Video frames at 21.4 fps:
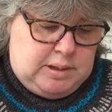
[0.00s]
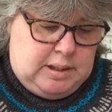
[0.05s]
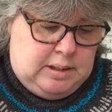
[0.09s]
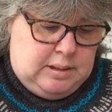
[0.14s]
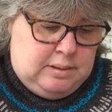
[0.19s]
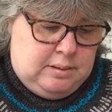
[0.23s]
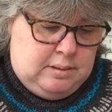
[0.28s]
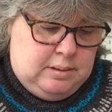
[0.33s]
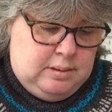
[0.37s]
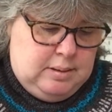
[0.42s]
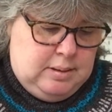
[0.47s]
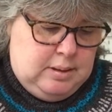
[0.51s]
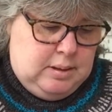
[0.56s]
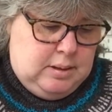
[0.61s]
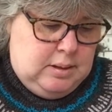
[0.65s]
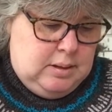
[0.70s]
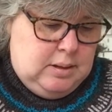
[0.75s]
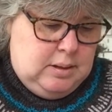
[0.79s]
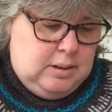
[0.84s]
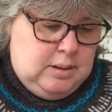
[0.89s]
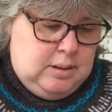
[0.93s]
in.
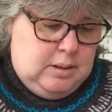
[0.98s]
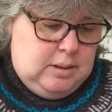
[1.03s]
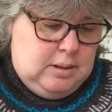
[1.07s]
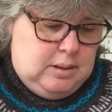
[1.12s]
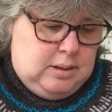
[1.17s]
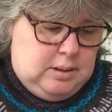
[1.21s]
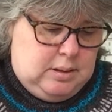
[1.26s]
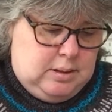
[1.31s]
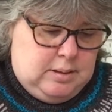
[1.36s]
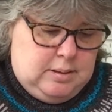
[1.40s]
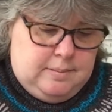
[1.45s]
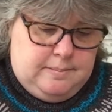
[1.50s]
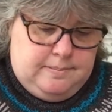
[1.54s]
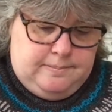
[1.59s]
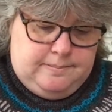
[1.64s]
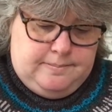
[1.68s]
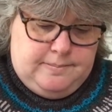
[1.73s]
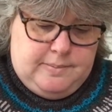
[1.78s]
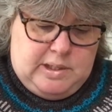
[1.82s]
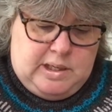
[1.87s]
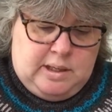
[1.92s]
Like
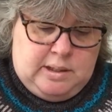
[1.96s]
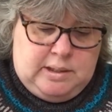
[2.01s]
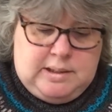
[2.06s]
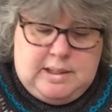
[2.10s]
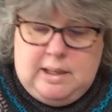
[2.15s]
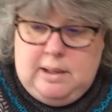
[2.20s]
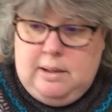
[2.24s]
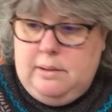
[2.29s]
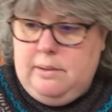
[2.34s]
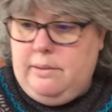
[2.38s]
I say, I